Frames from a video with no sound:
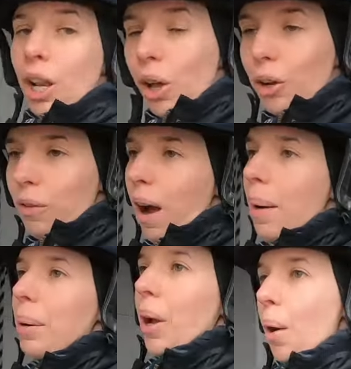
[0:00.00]
load her
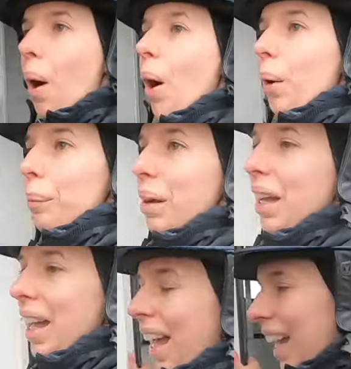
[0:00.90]
up, go home.
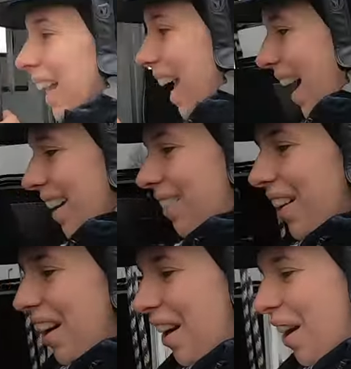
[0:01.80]
Yeah, but